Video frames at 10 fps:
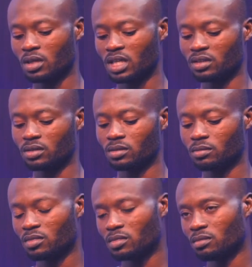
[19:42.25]
That is
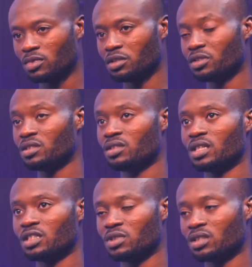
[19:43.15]
the 2
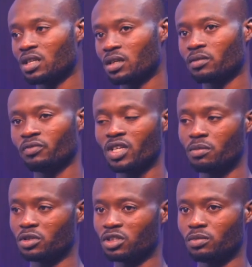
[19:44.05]
engineers, Mr.
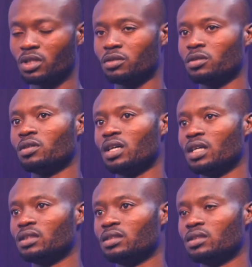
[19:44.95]
Femi Oshibano
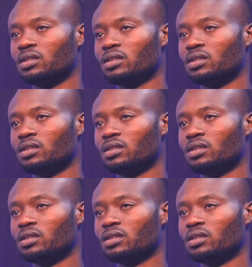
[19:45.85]
and